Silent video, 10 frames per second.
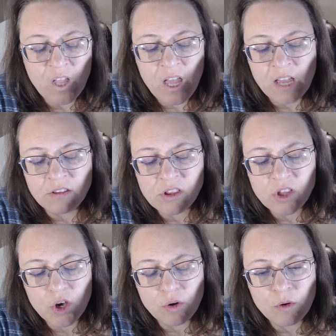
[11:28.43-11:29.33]
And
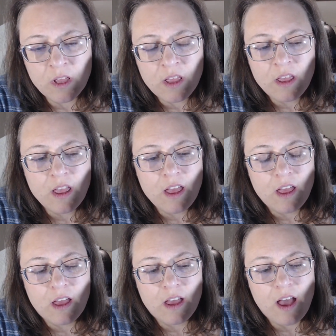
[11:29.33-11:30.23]
so
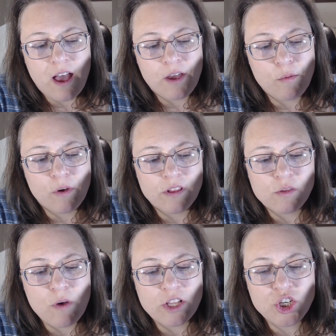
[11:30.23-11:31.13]
I
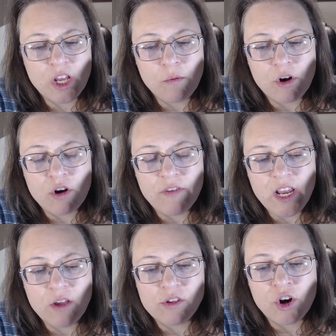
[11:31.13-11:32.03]
was watching one of her
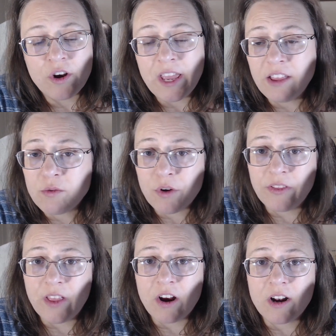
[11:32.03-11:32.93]
videos and her kids were
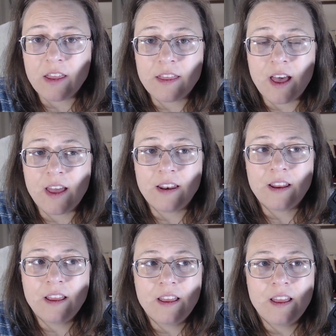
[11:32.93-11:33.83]
in there, and I thought,
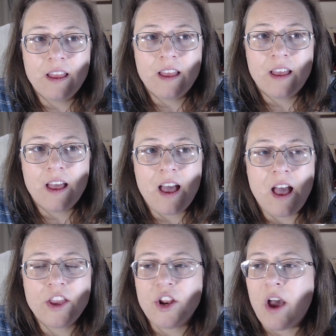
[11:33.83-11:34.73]

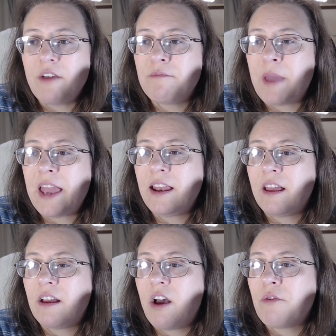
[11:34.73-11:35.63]
I've
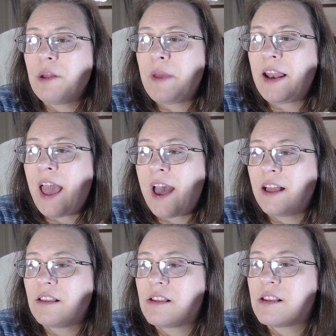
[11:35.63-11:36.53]
already made
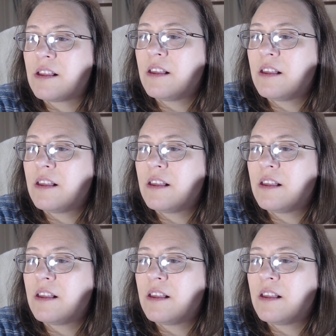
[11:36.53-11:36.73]
hats.